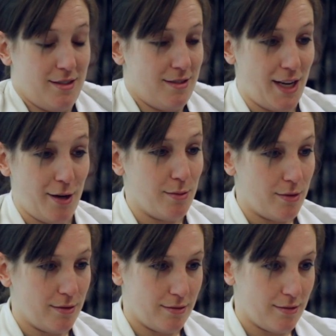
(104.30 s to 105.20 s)

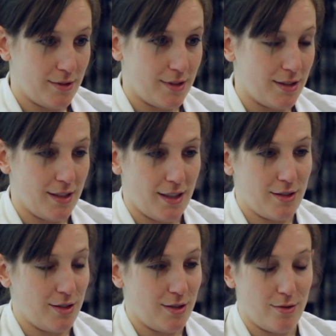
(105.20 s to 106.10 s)
terrible. I
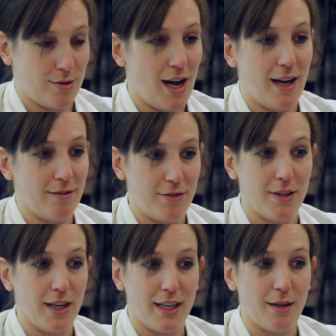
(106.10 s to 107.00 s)
just do not
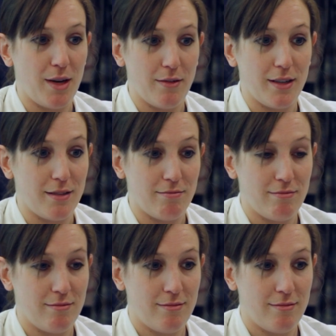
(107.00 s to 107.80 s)
feel like I'm having